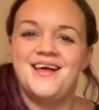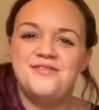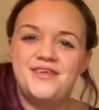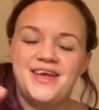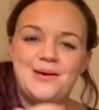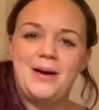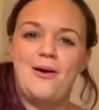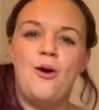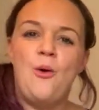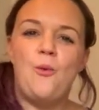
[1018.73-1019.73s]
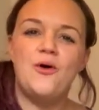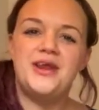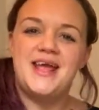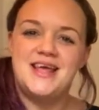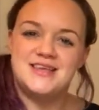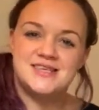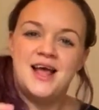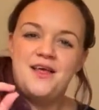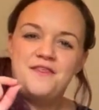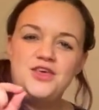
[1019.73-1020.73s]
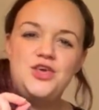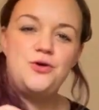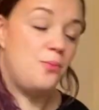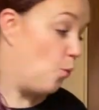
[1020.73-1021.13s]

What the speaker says: Think about what it is that you